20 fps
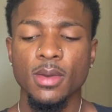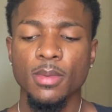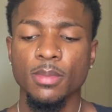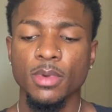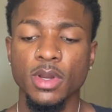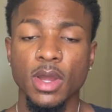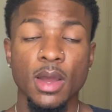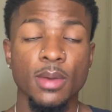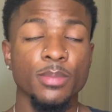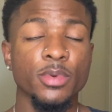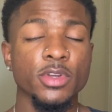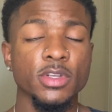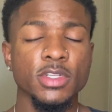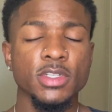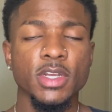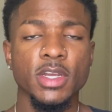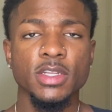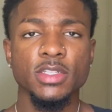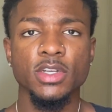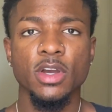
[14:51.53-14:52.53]
But I
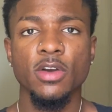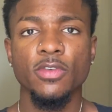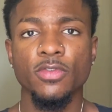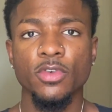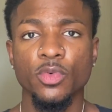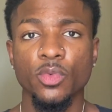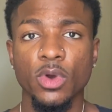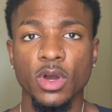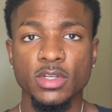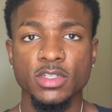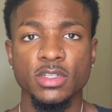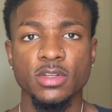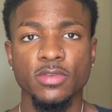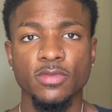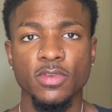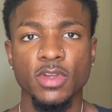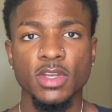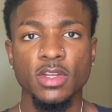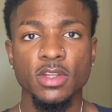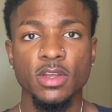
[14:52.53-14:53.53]
appreciate y'all for watching the
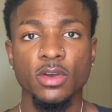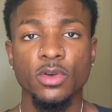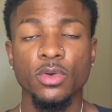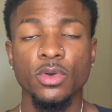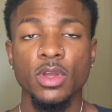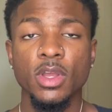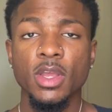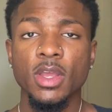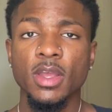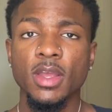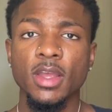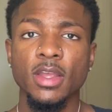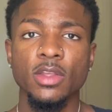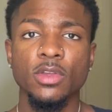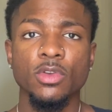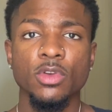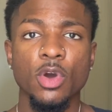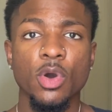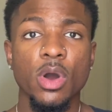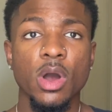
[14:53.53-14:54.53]
video,
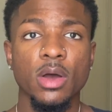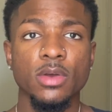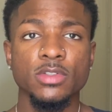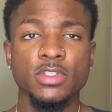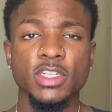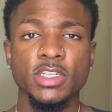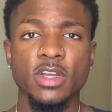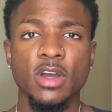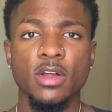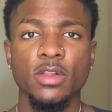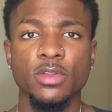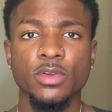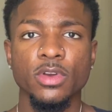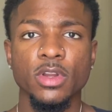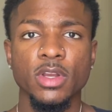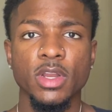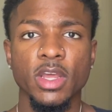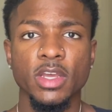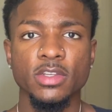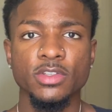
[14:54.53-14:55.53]
and I'll see y'all on the
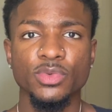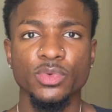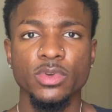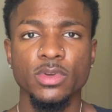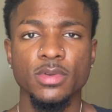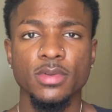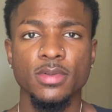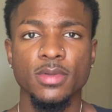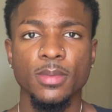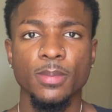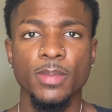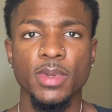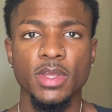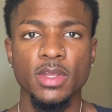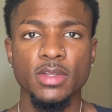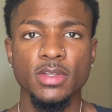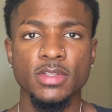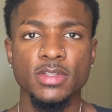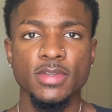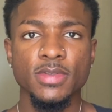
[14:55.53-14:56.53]
next one.
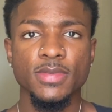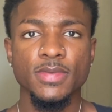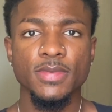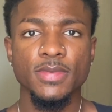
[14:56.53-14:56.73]
Peace.